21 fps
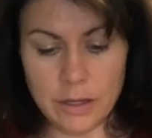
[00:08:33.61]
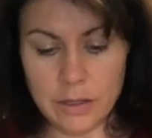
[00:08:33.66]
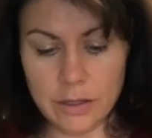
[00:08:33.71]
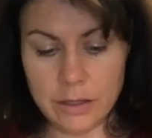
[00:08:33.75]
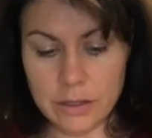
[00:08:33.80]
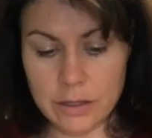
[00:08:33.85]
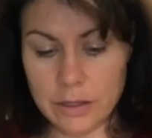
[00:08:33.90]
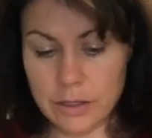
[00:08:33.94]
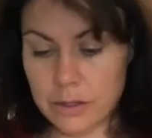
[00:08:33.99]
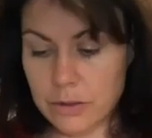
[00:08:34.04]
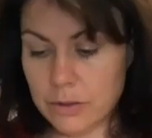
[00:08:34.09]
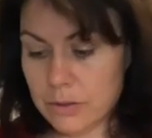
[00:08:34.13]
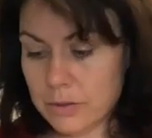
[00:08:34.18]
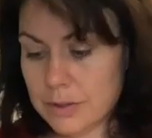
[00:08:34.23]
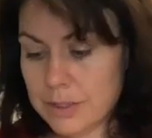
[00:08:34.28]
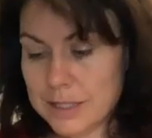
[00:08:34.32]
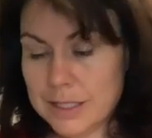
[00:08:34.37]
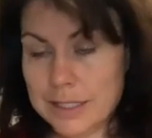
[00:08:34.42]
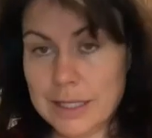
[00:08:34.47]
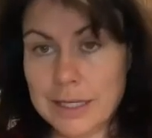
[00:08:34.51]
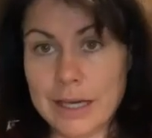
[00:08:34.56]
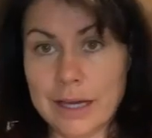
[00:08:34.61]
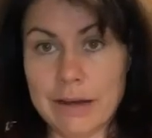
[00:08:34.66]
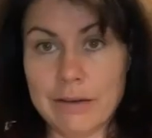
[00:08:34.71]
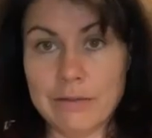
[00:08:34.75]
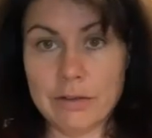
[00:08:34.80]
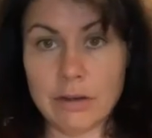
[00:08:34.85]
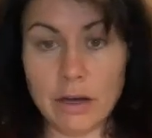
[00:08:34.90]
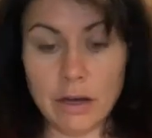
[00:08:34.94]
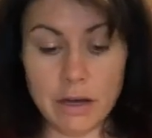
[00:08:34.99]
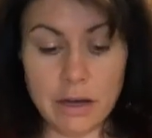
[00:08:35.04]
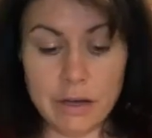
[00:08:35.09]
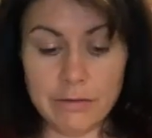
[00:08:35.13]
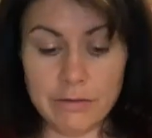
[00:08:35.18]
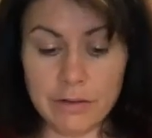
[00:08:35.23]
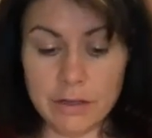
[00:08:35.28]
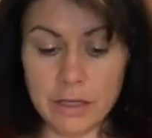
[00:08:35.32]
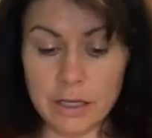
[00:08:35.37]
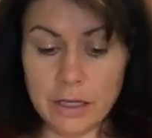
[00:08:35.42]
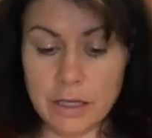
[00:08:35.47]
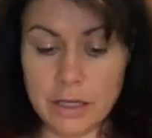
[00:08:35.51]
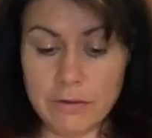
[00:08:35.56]
You can use decaf
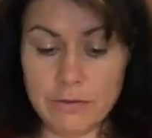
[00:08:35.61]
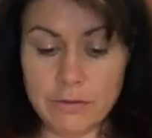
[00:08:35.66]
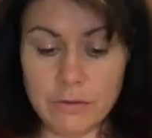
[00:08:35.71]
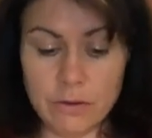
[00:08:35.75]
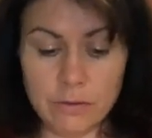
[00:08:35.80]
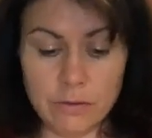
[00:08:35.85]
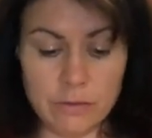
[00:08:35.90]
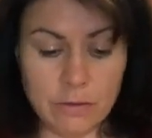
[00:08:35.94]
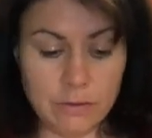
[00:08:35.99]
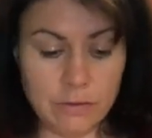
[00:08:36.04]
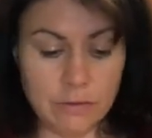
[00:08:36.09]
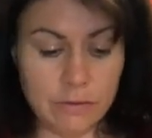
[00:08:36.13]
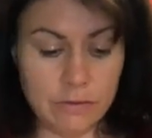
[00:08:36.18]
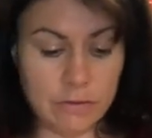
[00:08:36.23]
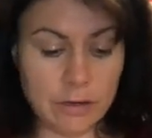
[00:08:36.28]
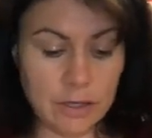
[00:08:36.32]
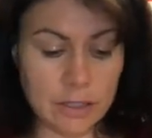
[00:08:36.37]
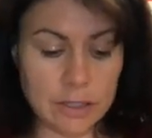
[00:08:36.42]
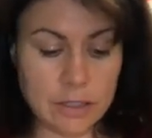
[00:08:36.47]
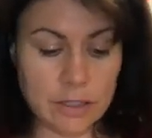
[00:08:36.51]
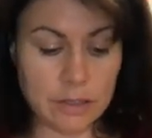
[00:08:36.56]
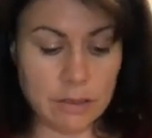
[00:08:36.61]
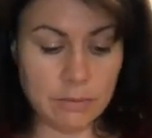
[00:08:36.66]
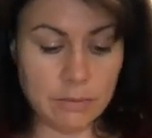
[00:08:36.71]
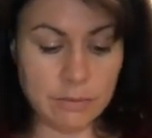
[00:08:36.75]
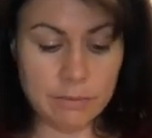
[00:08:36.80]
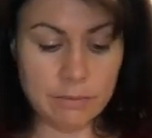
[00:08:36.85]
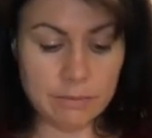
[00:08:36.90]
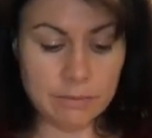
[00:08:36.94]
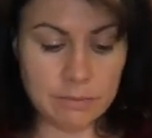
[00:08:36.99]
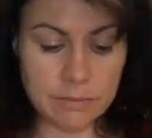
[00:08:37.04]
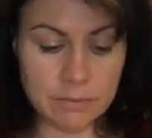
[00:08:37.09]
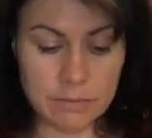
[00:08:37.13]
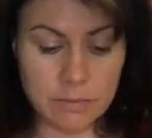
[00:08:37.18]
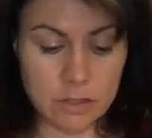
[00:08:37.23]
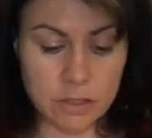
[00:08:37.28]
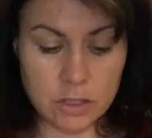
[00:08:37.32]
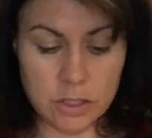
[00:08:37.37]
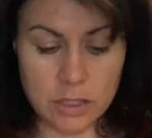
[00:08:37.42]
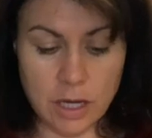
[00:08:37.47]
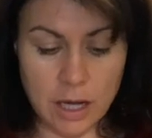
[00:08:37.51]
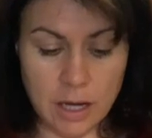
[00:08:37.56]
coffee if you've got some
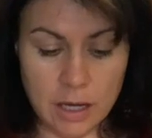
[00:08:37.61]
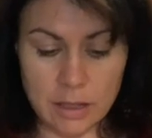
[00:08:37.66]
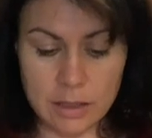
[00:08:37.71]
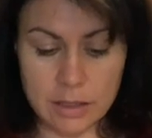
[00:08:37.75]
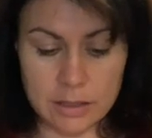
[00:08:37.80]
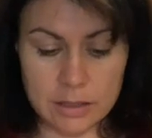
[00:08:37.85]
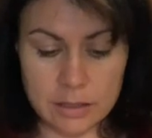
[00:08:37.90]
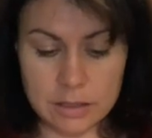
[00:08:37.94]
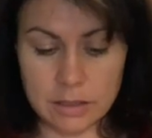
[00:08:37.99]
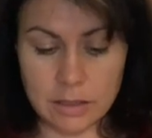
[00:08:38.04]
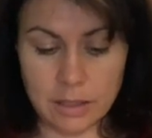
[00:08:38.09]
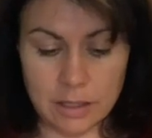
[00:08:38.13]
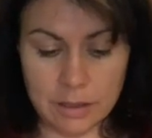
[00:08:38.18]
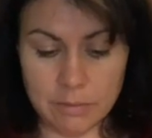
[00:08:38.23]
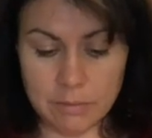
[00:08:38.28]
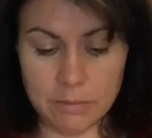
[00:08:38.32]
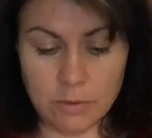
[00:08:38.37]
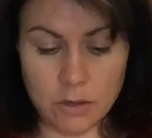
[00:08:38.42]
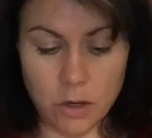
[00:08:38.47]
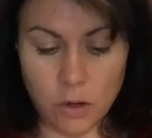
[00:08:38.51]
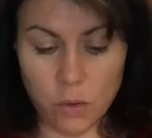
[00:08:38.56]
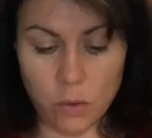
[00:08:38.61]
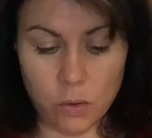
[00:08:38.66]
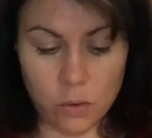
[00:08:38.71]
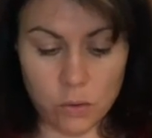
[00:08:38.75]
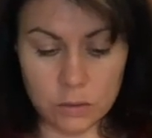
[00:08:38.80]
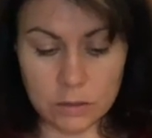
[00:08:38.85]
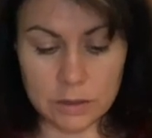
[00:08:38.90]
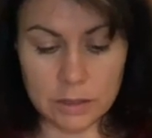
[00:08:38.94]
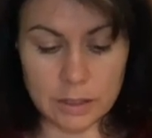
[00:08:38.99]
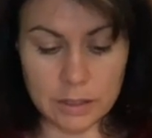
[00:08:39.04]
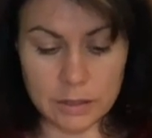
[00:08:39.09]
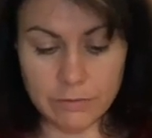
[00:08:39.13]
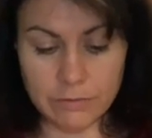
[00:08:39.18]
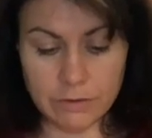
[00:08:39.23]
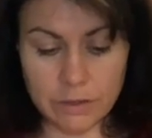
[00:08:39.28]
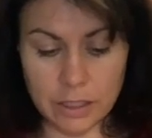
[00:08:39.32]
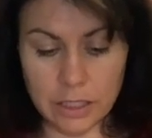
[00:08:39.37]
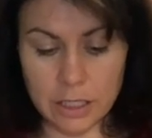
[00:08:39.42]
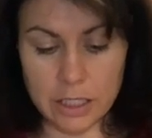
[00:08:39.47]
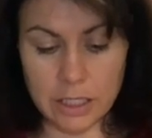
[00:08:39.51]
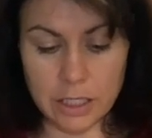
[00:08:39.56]
that's like cold in the
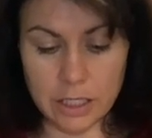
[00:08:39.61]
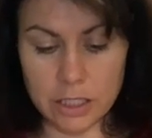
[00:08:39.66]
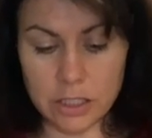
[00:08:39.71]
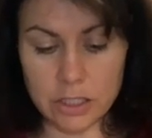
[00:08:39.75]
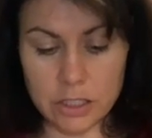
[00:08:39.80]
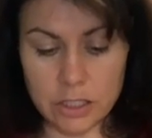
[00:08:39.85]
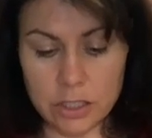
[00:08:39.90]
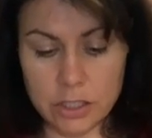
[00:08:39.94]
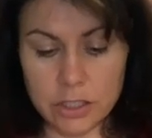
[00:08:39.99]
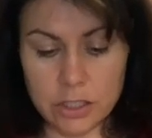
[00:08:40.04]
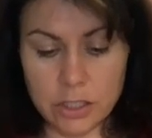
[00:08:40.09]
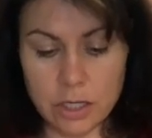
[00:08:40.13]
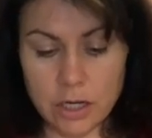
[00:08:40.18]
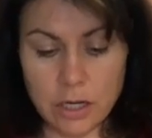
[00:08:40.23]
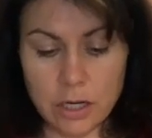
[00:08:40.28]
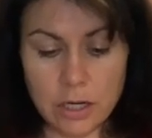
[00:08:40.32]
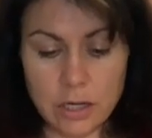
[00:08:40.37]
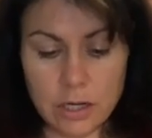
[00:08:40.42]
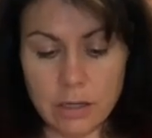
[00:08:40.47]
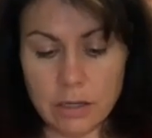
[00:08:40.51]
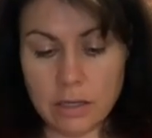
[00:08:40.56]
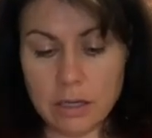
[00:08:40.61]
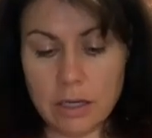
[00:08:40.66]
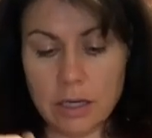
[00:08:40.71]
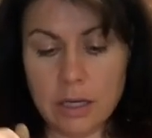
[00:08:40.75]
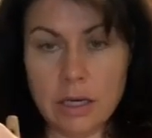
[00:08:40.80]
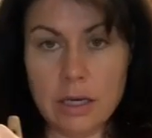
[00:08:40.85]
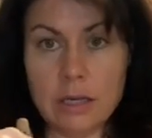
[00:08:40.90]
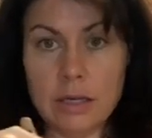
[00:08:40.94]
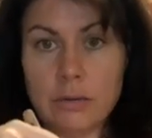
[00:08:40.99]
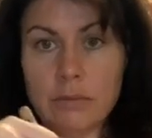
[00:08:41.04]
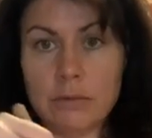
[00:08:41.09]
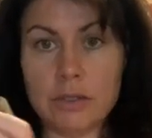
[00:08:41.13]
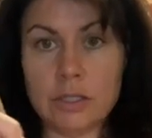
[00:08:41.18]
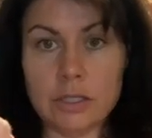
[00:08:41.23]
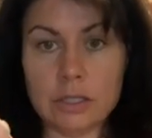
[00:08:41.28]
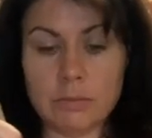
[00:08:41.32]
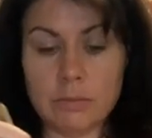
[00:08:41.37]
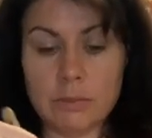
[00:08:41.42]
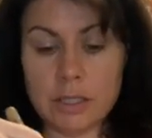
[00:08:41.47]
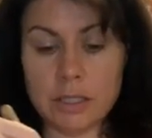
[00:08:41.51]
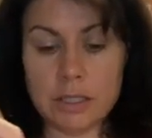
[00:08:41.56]
fridge. Okay, then we
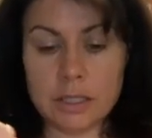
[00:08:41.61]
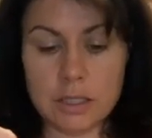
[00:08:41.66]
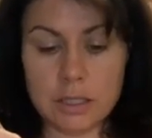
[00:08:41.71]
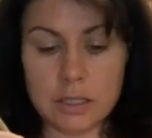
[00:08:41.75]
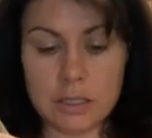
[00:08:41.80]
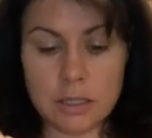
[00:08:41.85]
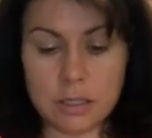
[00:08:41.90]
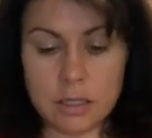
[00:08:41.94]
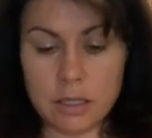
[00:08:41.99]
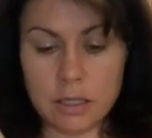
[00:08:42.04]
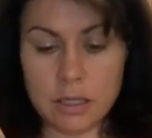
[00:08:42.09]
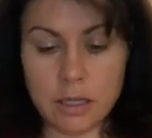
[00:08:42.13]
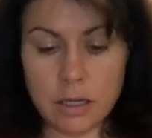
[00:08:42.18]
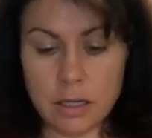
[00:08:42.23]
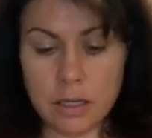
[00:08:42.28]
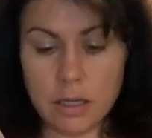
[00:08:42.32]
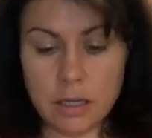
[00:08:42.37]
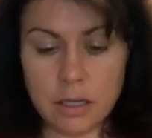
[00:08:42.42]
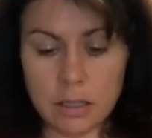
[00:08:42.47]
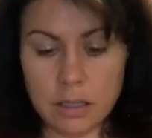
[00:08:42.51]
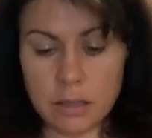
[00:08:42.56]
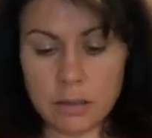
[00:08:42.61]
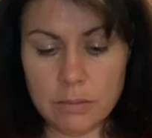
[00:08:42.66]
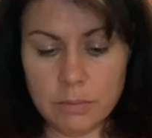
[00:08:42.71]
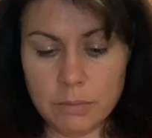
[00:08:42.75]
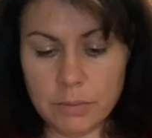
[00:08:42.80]
just mix this up.